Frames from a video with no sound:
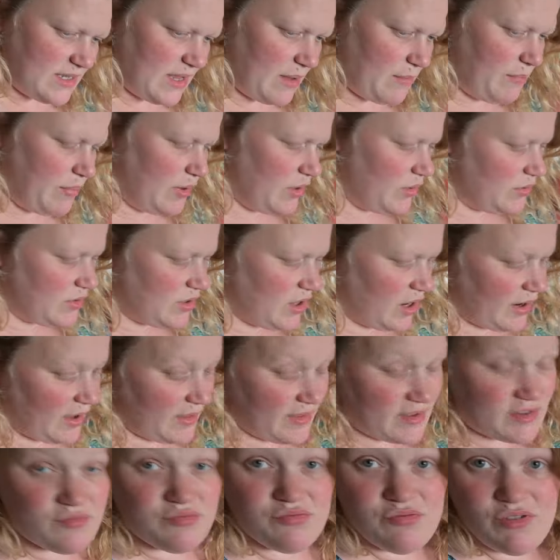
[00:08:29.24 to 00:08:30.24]
And Blue Tiger,
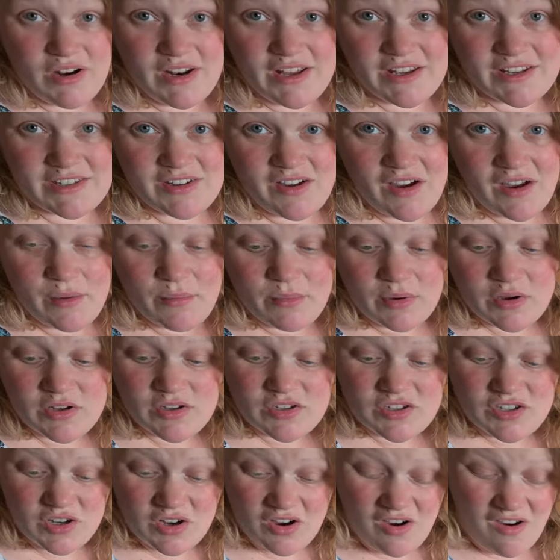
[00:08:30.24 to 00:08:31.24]
that's really exciting
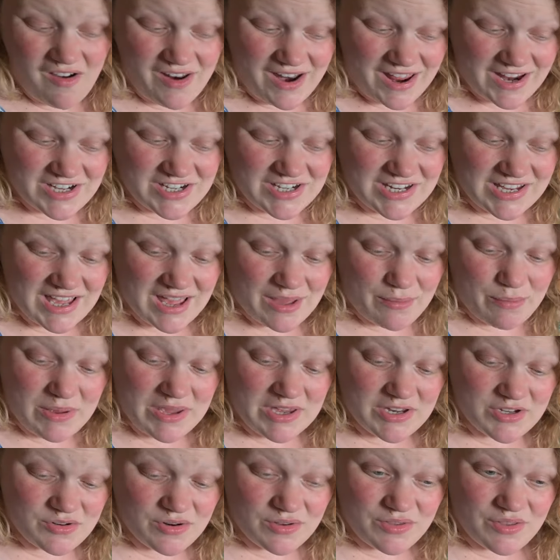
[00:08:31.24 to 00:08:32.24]
because you can't actually get a
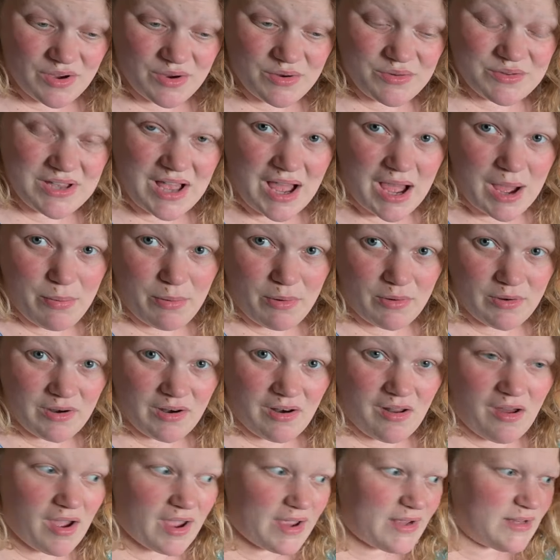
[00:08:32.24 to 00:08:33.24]
picture of those up
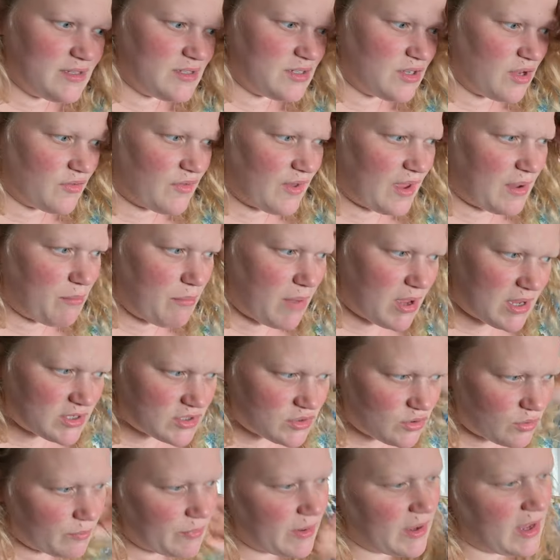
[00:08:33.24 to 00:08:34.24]
online, so they
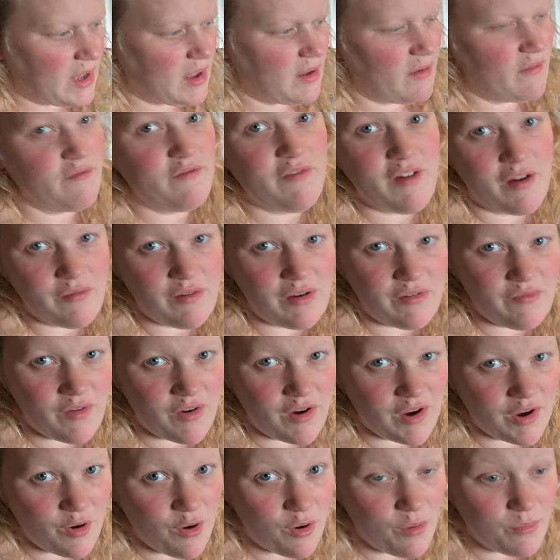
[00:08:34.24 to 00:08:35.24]
must not be very,
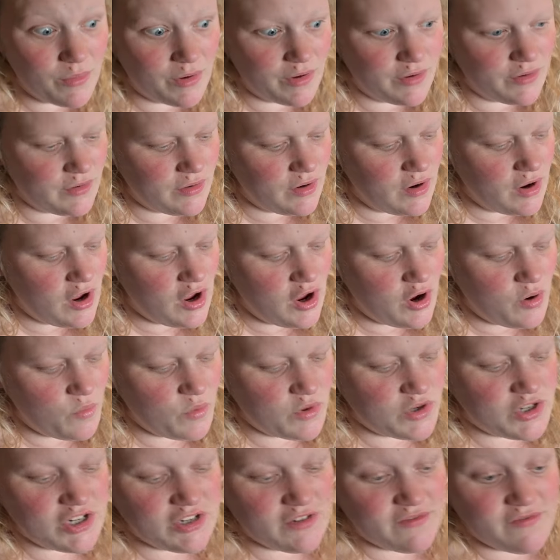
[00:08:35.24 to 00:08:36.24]
very common,
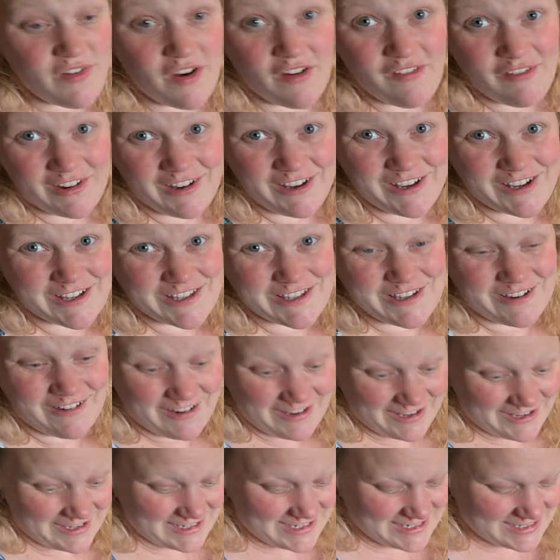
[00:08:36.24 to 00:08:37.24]
which is very
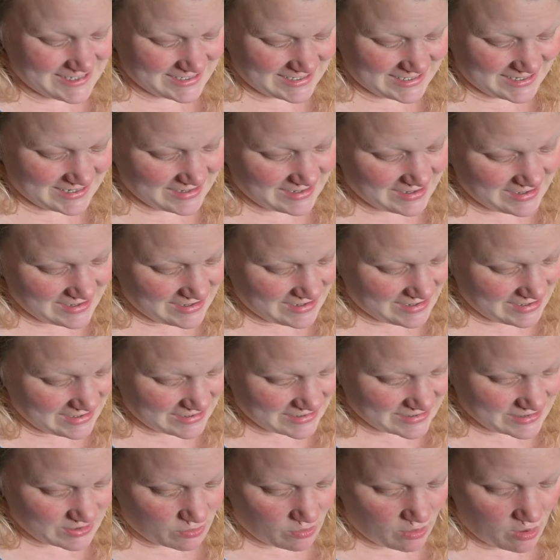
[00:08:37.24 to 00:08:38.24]
exciting, isn't it?
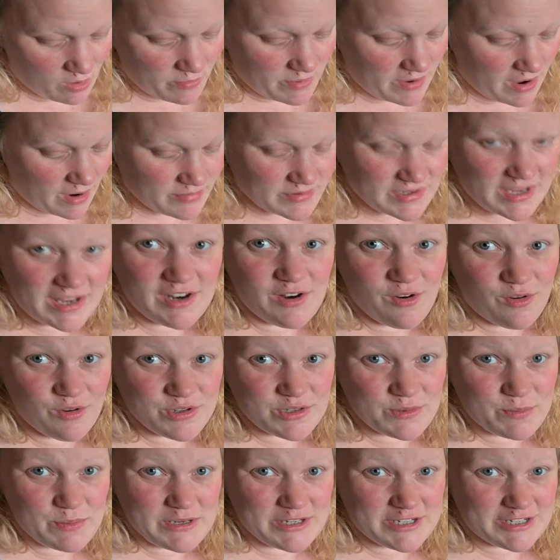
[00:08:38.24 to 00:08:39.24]
So I'll be able to take
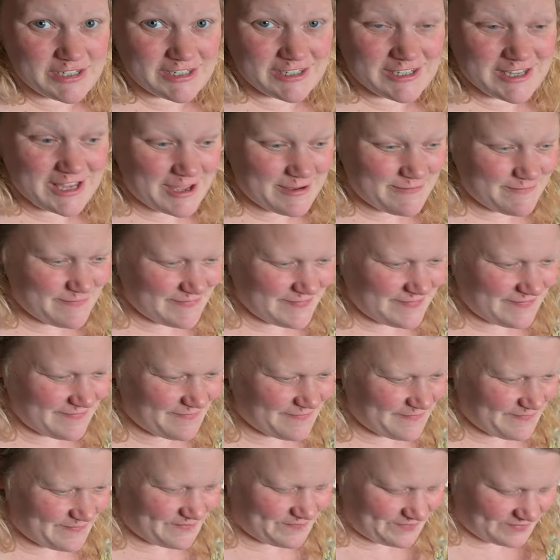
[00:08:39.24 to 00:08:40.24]
lots of pictures of them
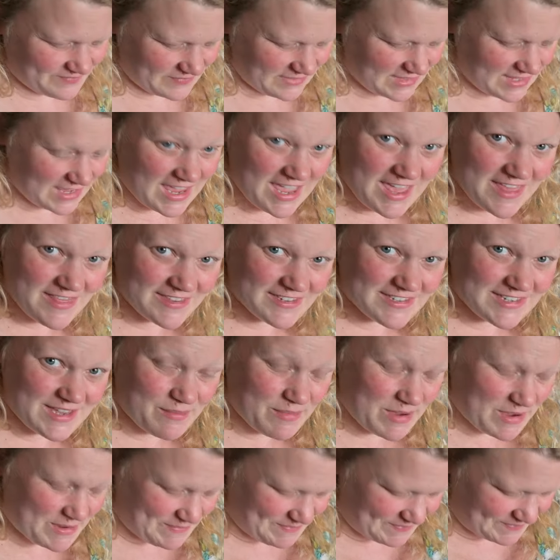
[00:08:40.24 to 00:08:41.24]
in the
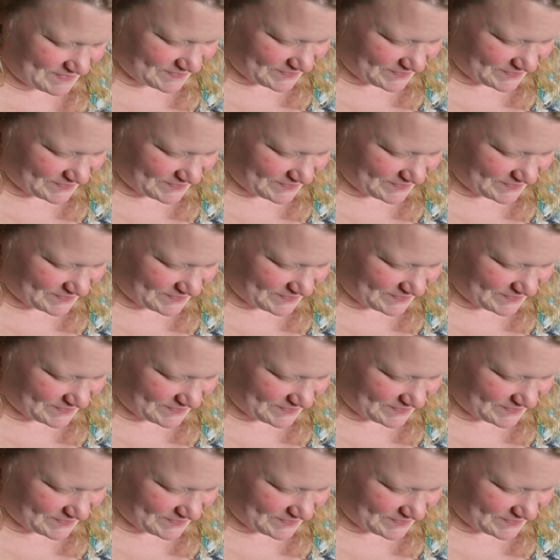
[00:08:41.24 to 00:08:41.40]
summer.